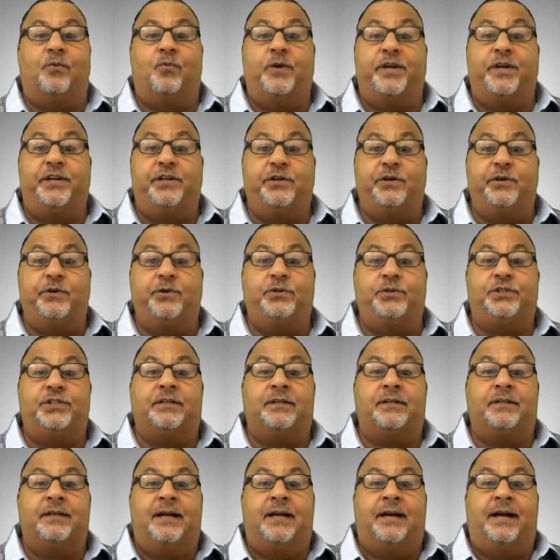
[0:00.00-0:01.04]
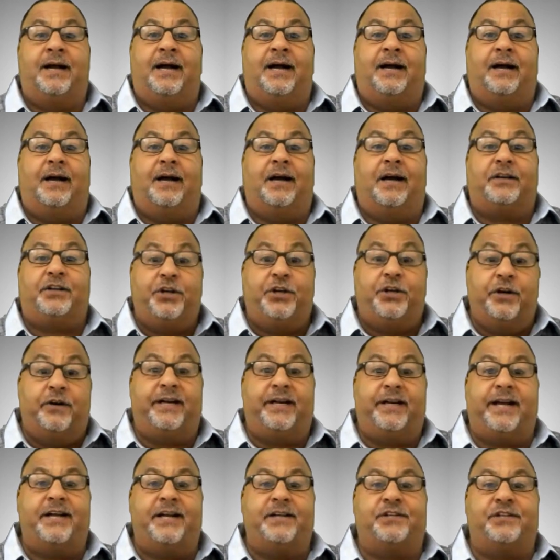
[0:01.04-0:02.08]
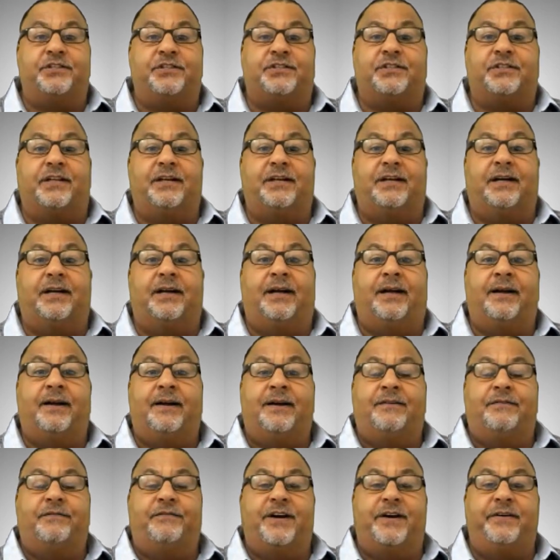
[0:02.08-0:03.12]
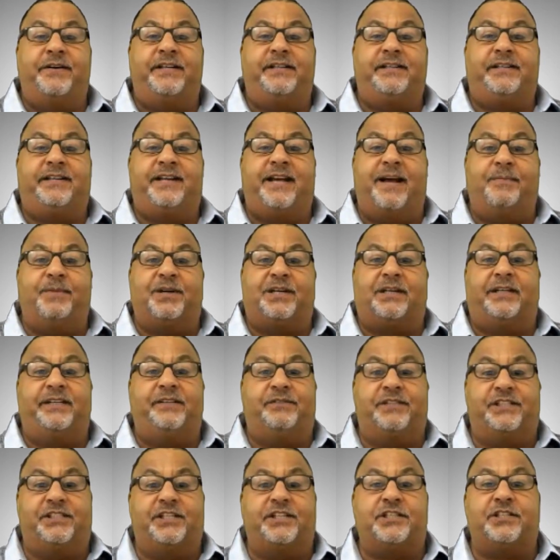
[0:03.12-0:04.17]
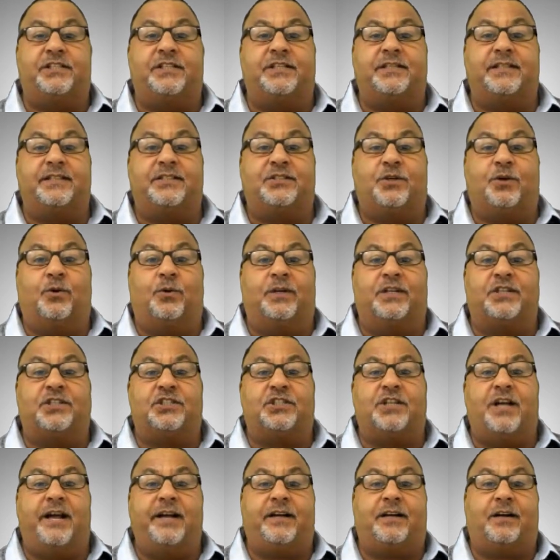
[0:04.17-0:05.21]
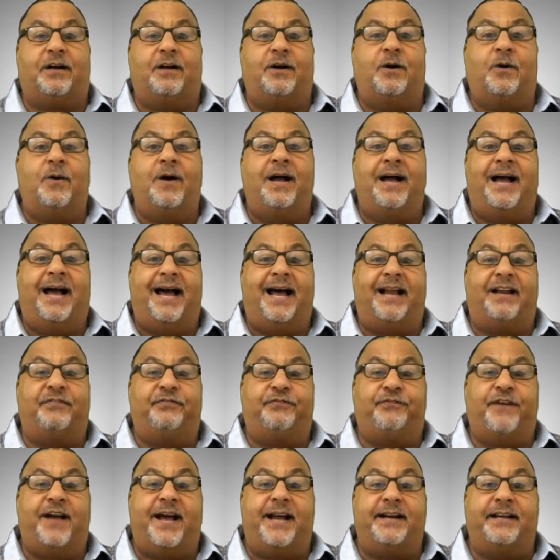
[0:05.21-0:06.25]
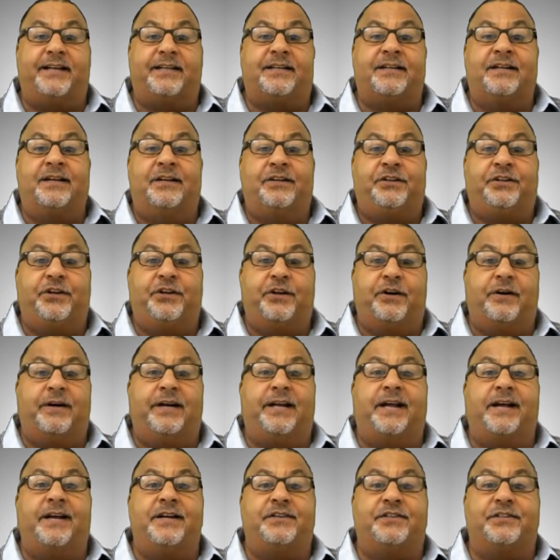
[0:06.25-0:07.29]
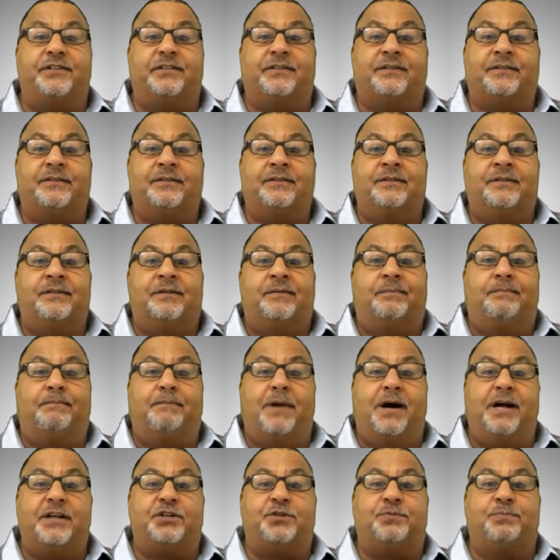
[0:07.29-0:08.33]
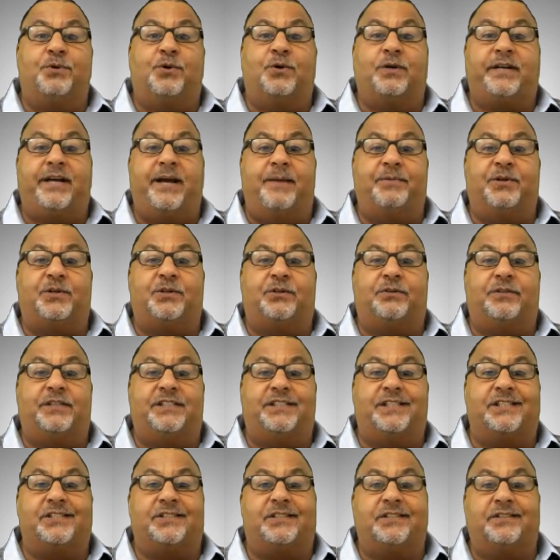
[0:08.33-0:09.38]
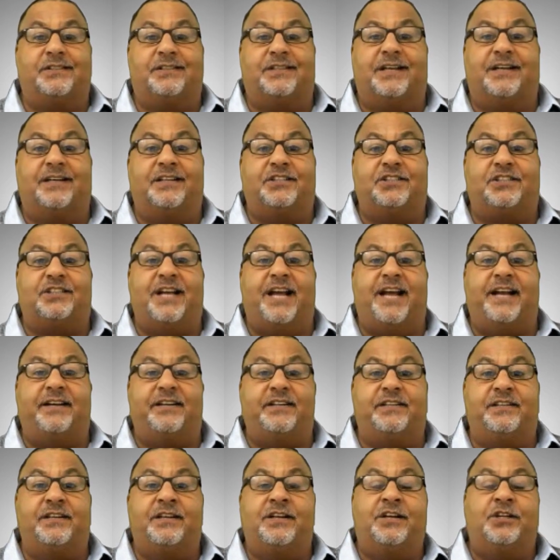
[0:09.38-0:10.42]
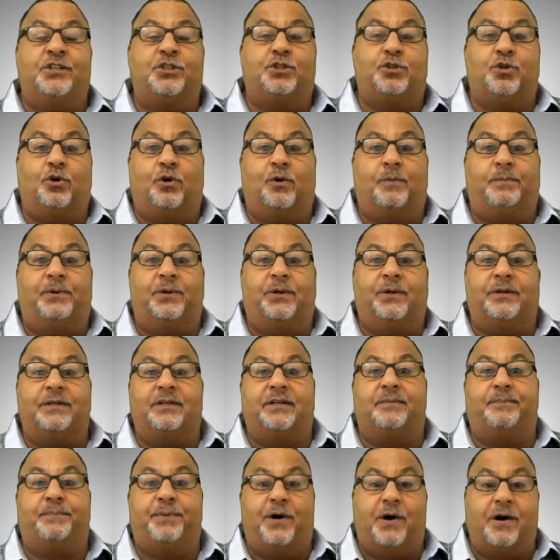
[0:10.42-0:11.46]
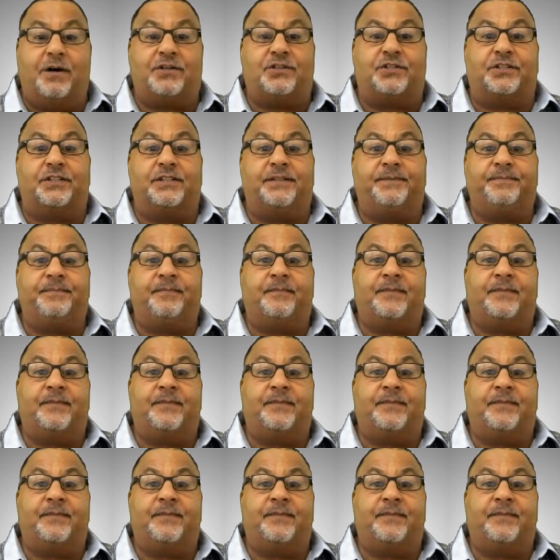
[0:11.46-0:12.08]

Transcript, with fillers: We use curing agents that are very chemically resistant. It's called a cycloaliphatic curing agent, much more chemical resistant than a standard store-bought epoxy.